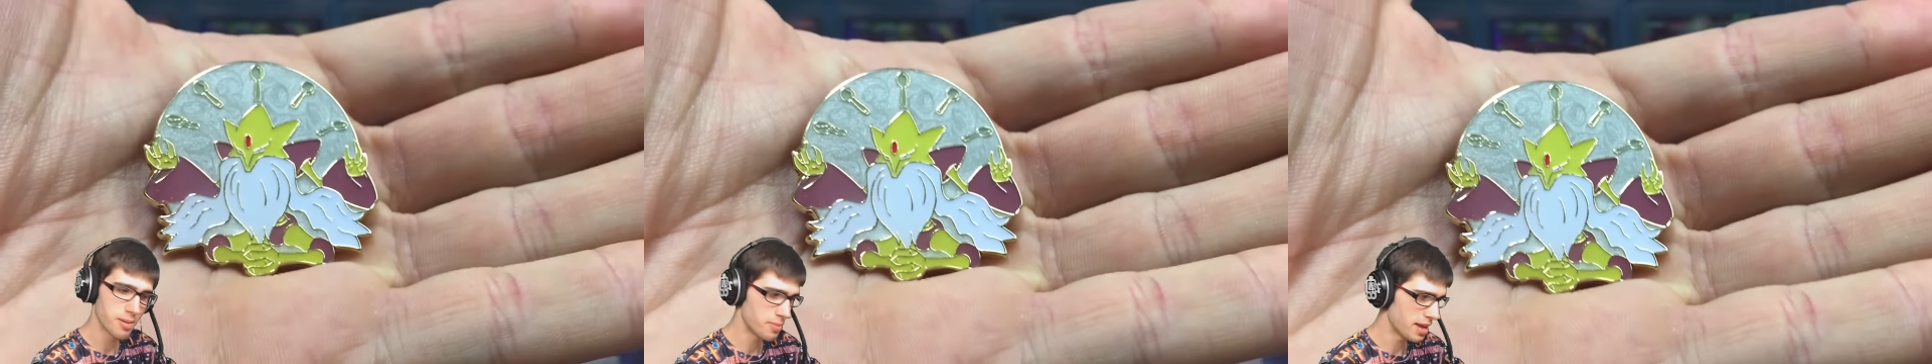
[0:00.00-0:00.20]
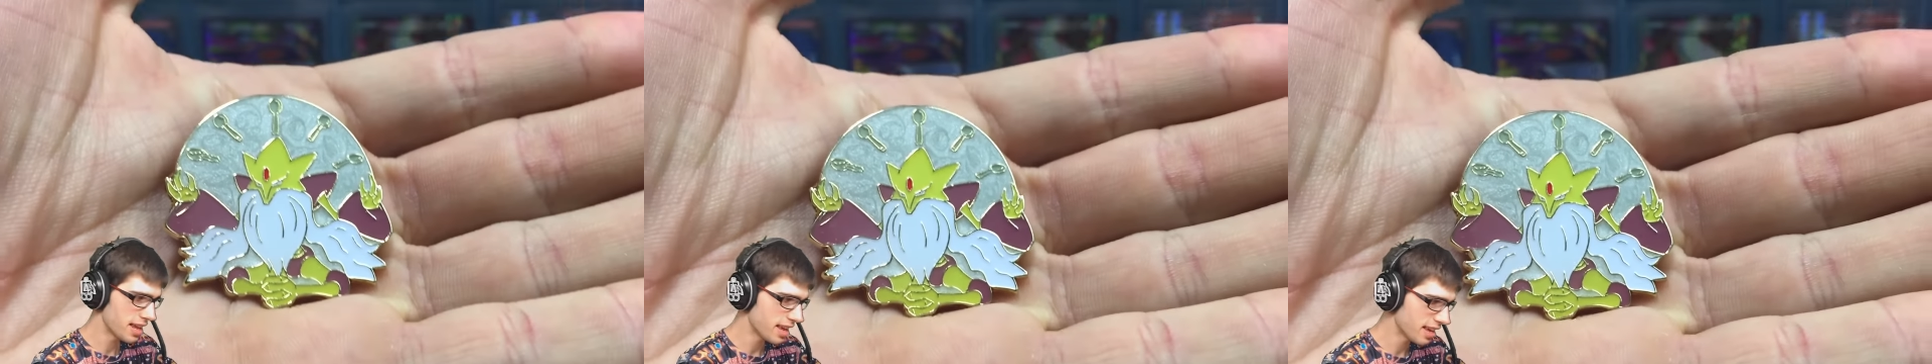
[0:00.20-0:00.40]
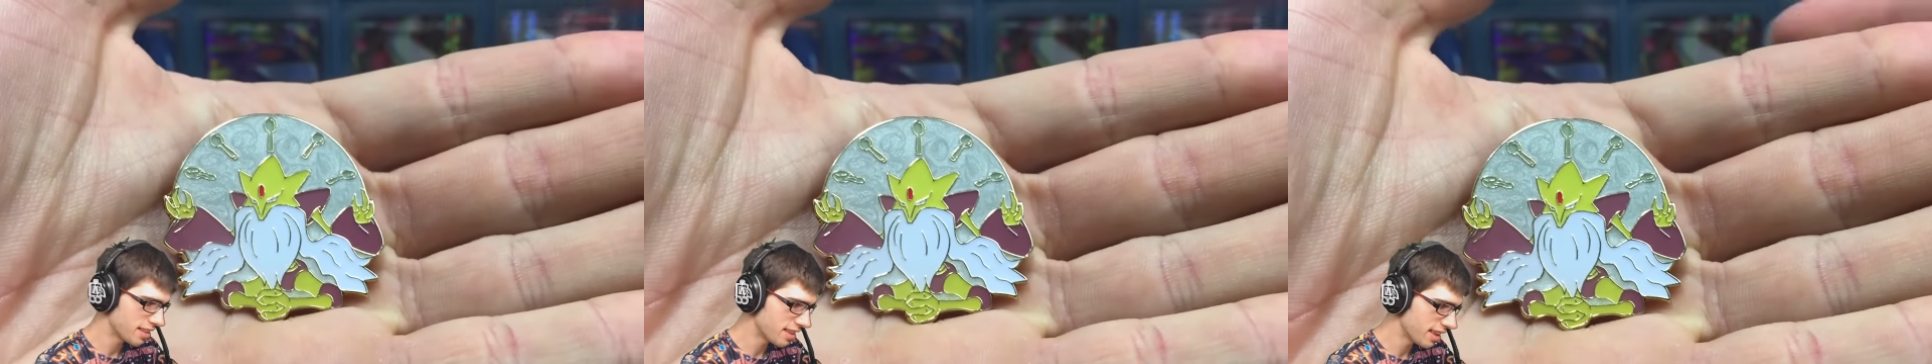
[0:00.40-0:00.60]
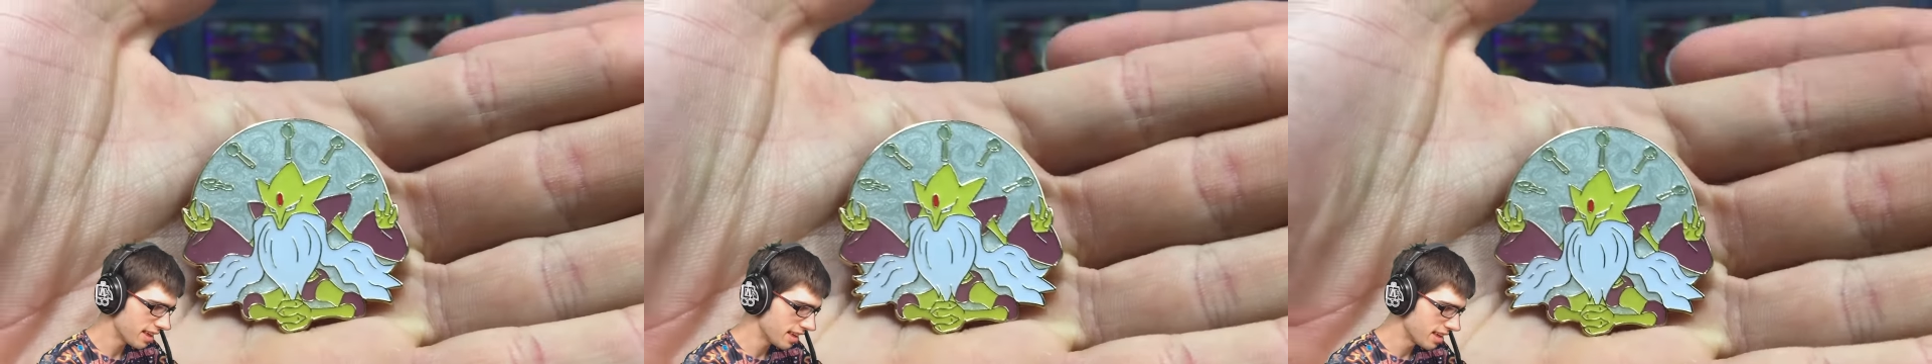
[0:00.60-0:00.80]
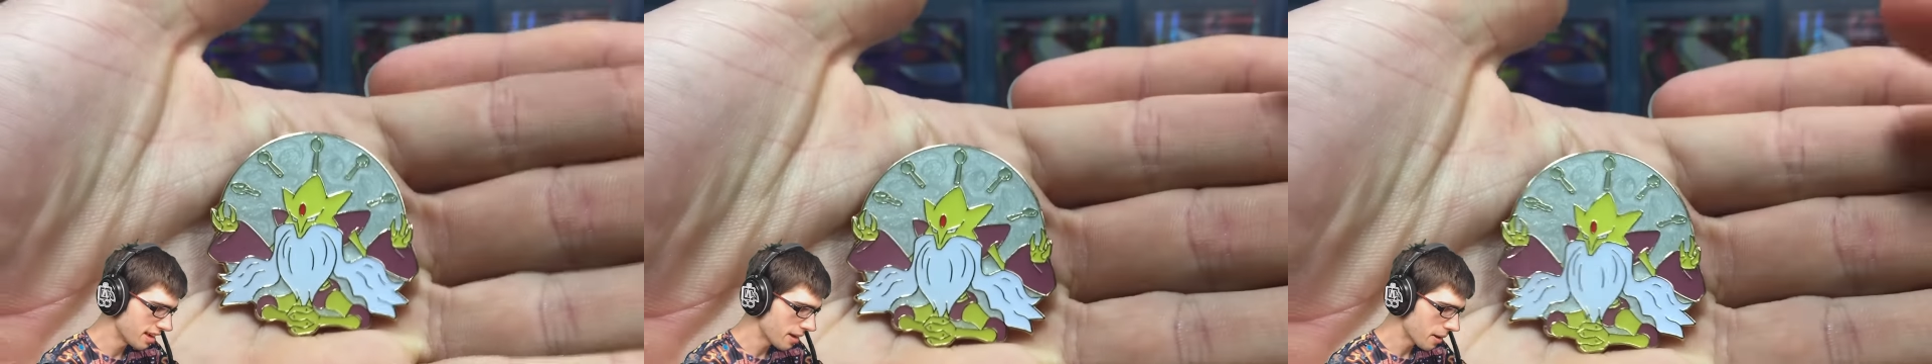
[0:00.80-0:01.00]
kind of be in
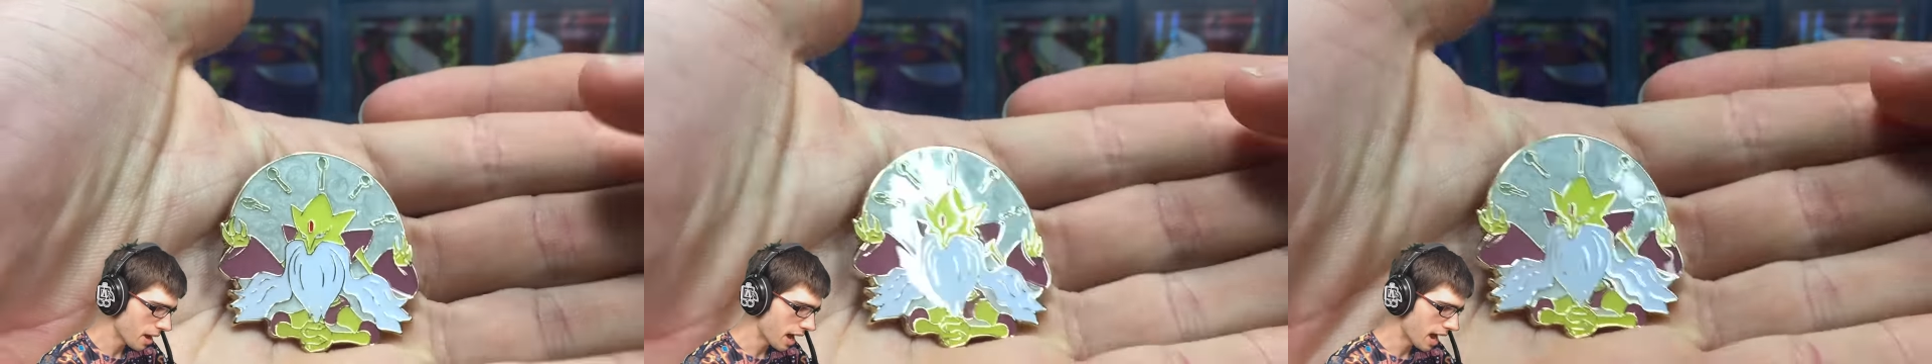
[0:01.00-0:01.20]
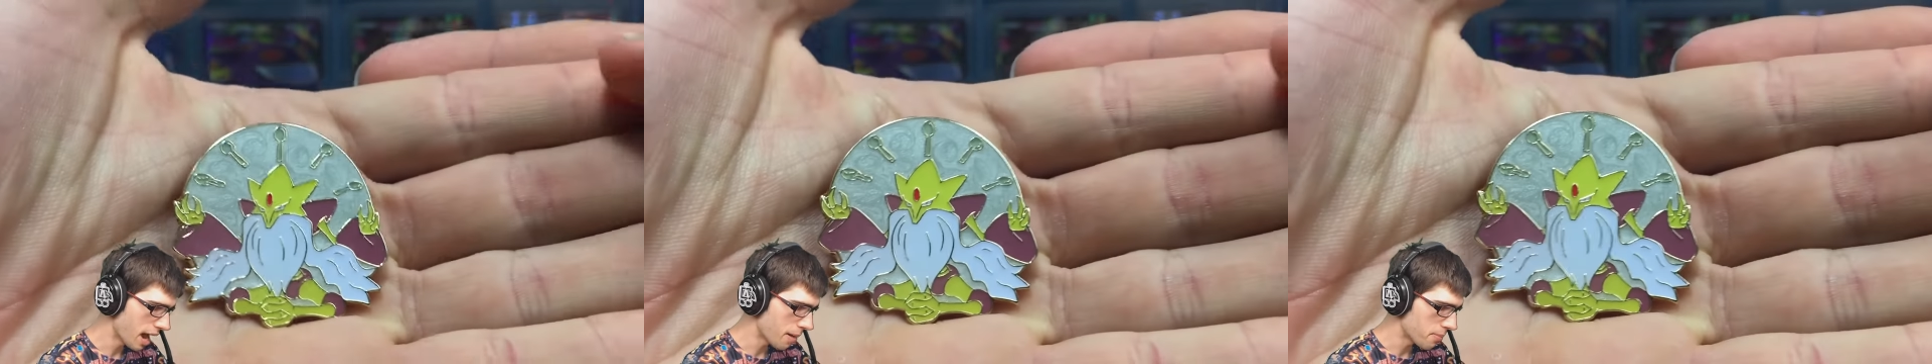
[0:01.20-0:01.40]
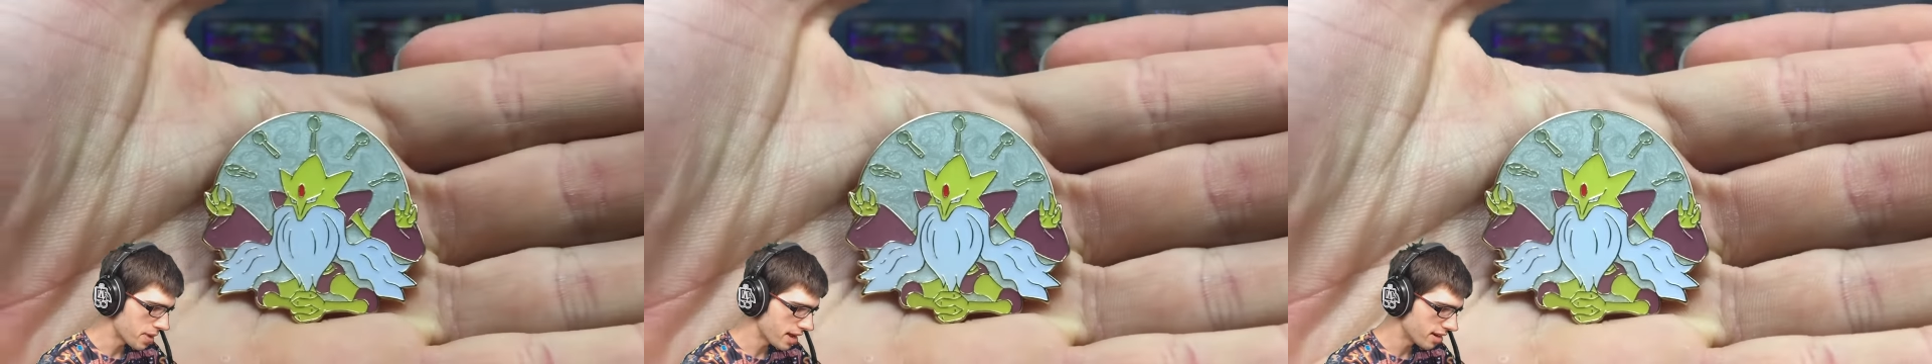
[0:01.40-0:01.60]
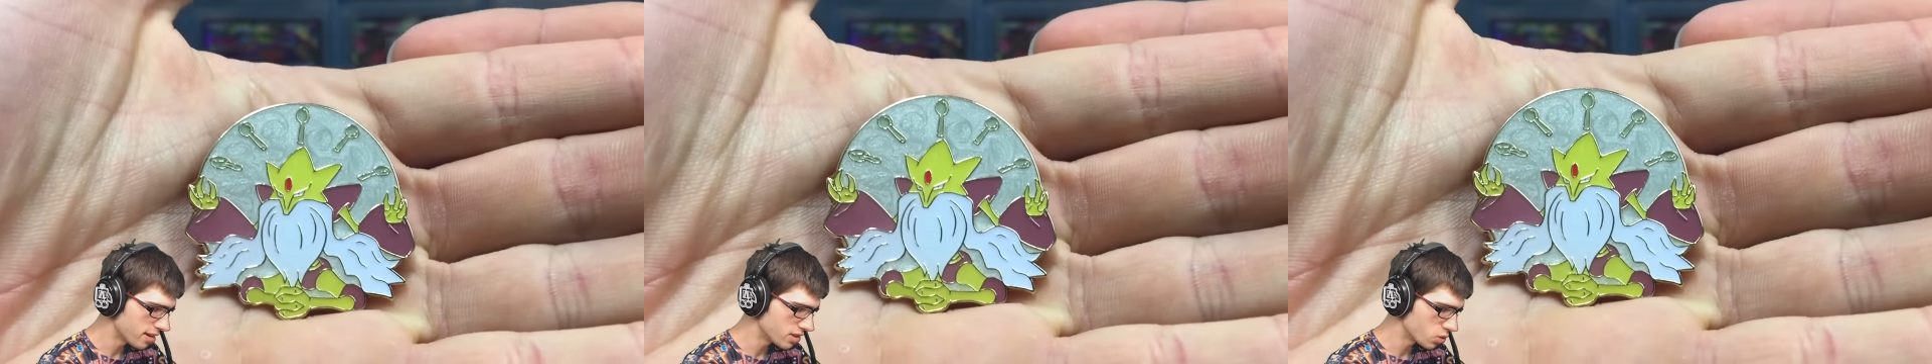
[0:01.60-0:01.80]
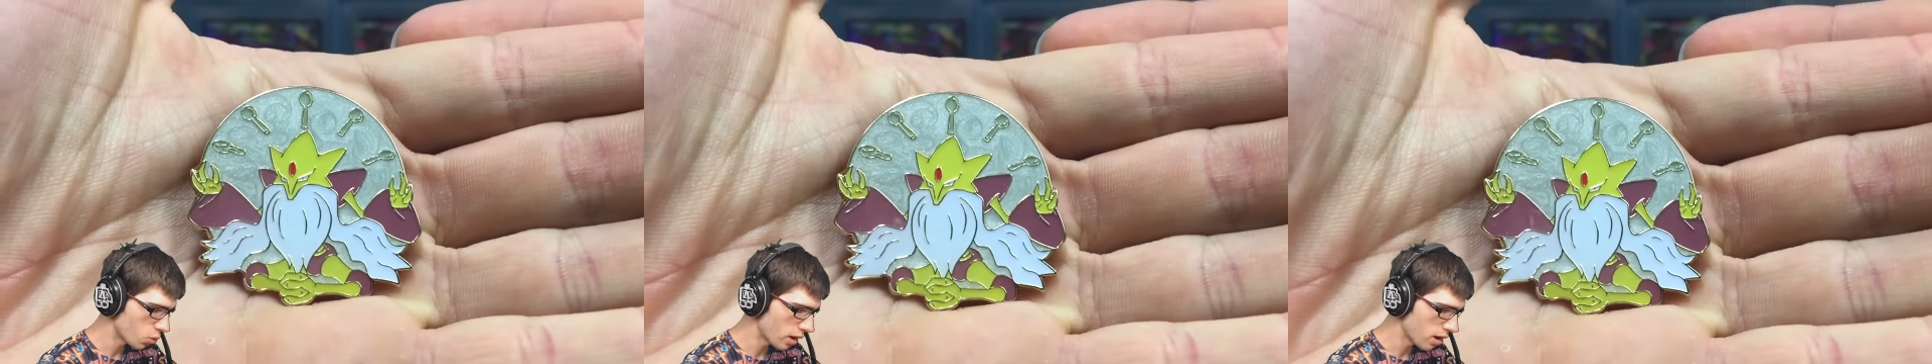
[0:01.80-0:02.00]
the pin
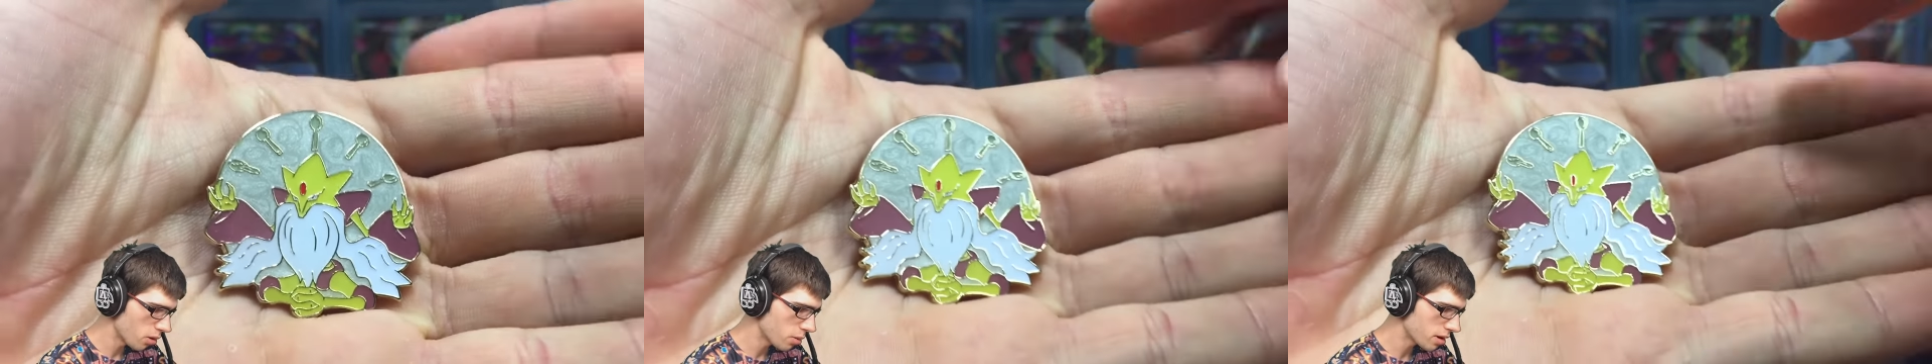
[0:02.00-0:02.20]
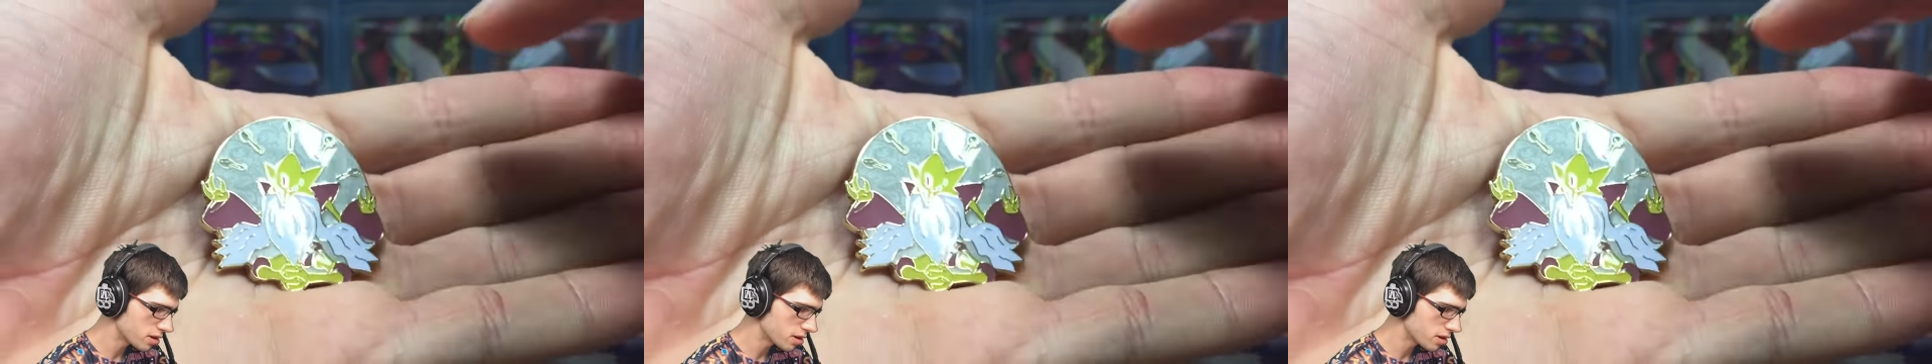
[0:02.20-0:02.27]
as well,